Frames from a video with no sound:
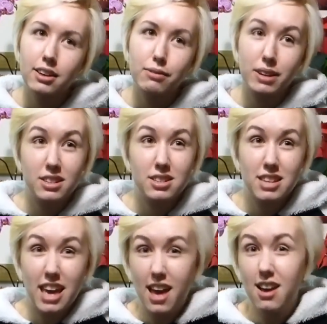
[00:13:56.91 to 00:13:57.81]
which,
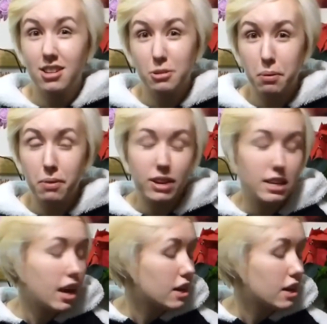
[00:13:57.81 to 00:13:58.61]
yeah, I should probably read.